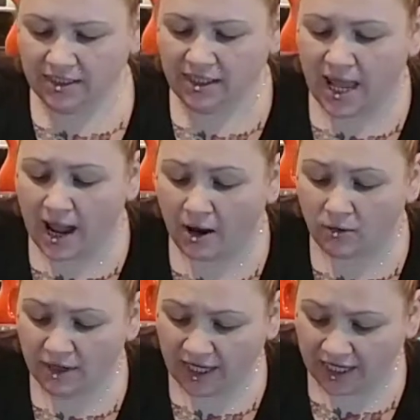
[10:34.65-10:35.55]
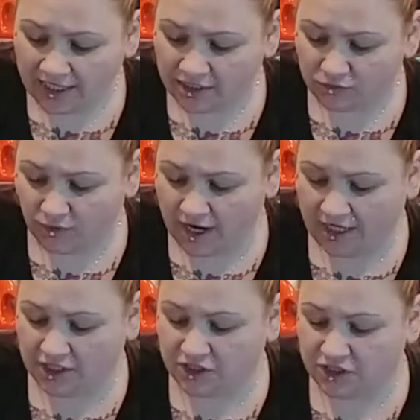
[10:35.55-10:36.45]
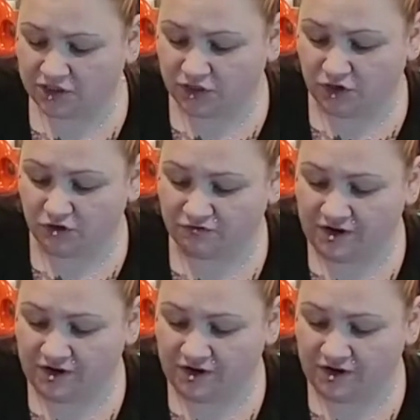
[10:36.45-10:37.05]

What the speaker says: now it is ready to serve.